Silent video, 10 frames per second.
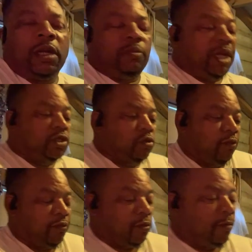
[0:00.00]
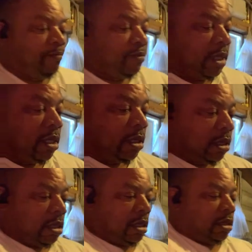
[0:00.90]
truthful.
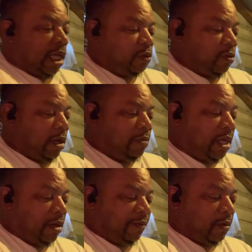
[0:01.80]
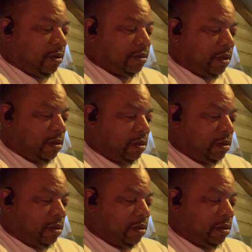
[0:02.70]
That's what I'm here for, bro.